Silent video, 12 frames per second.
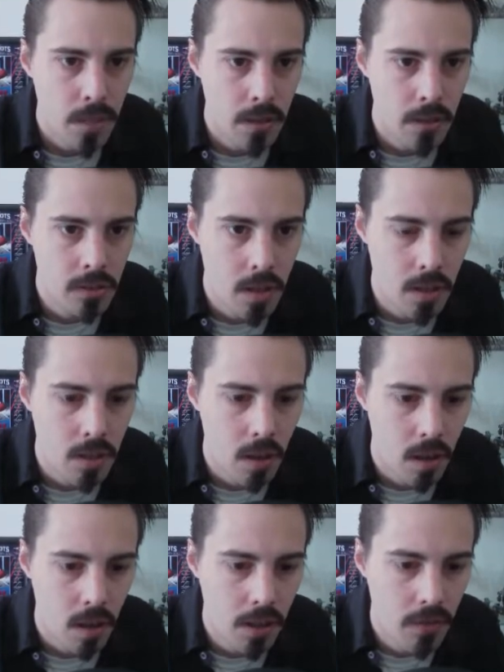So
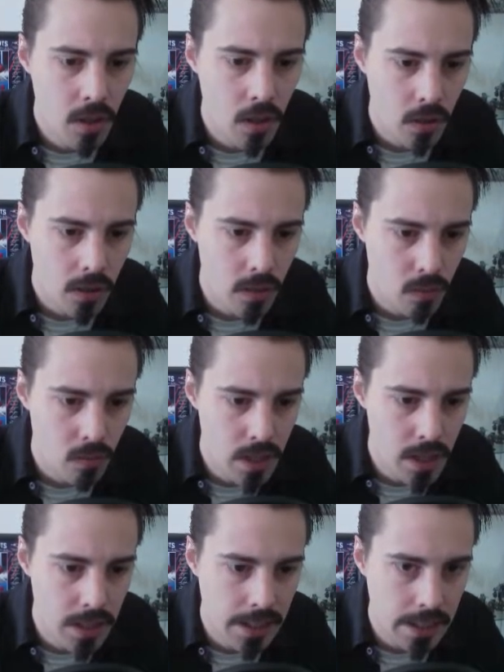I've not
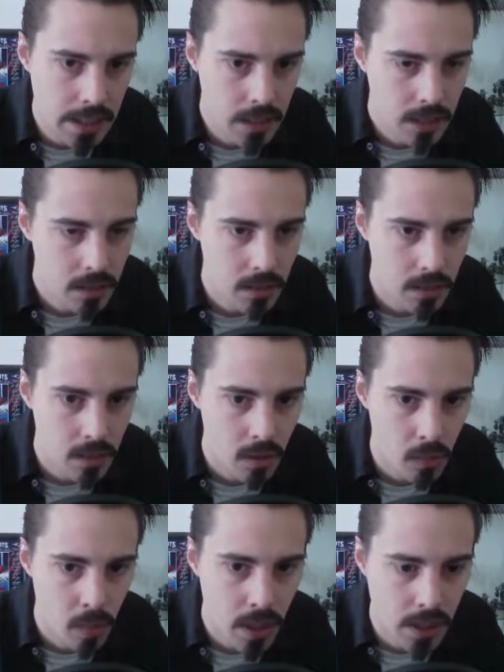really
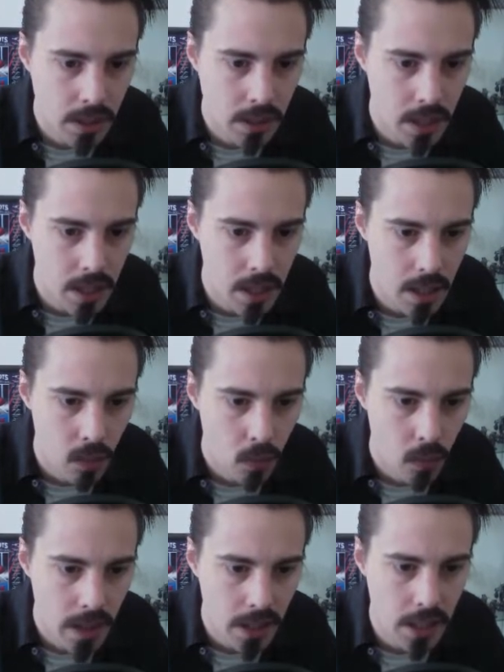been all
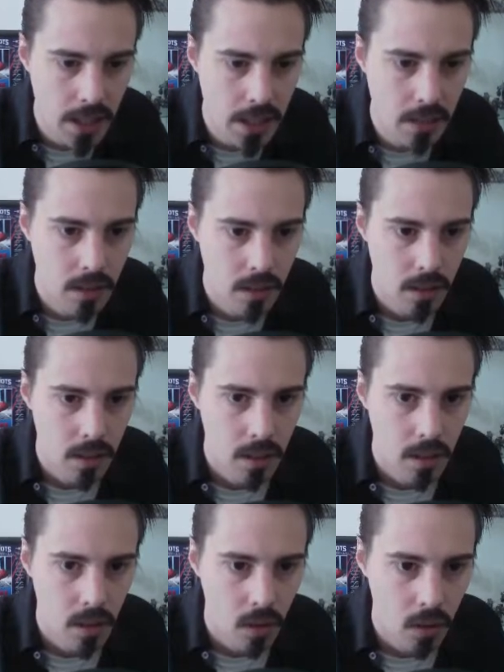that keen
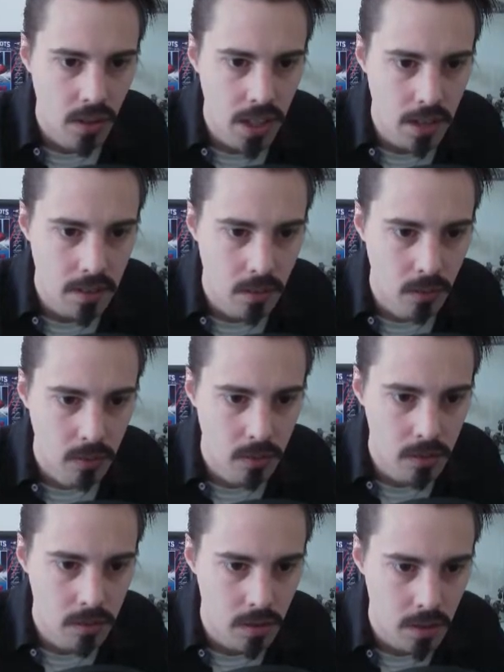on getting... Oh,
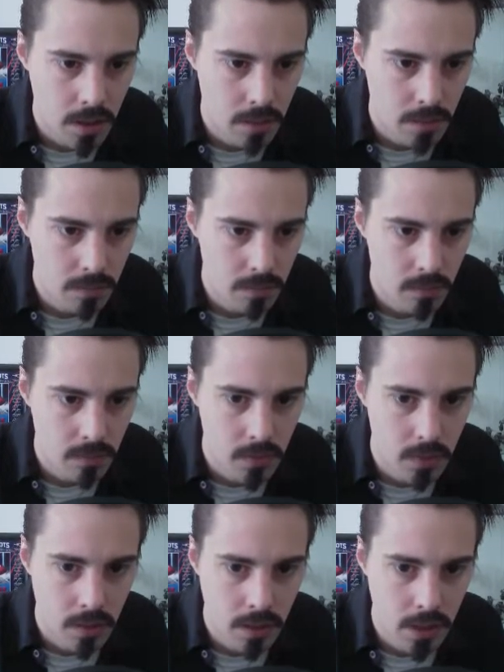crap.
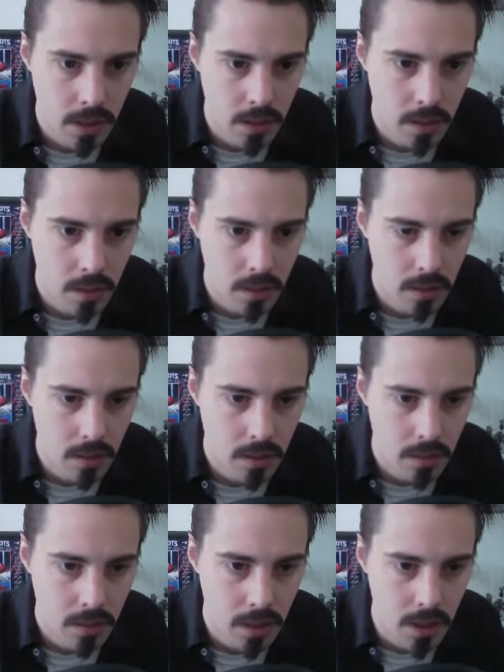Okay.
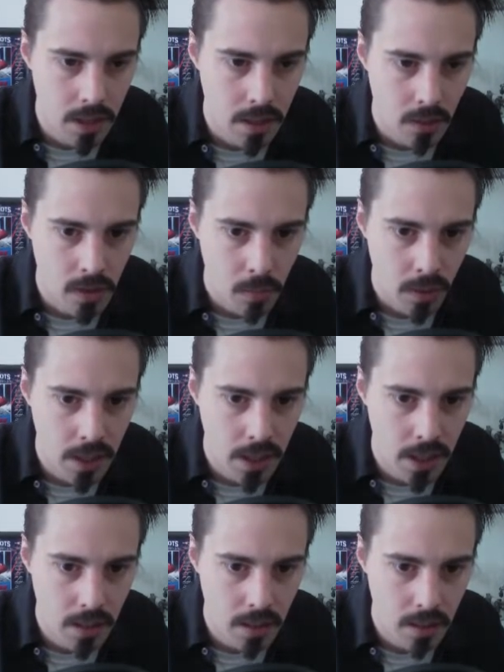Hit nose double
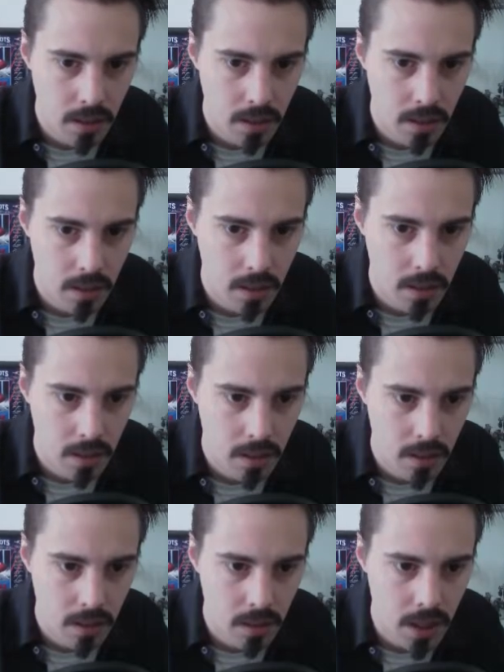kick.
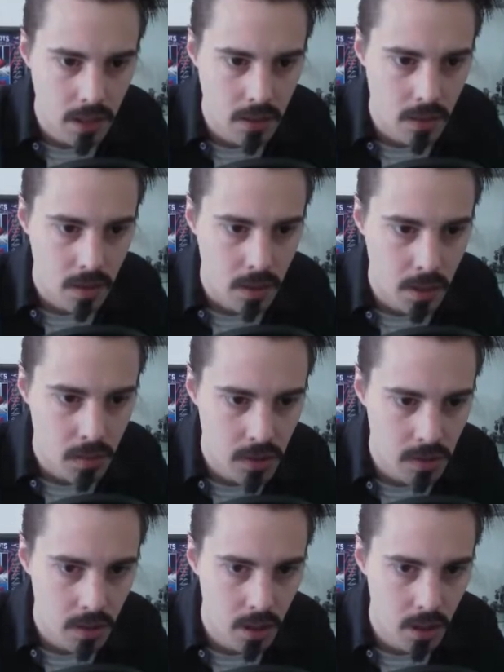Hit 2 times.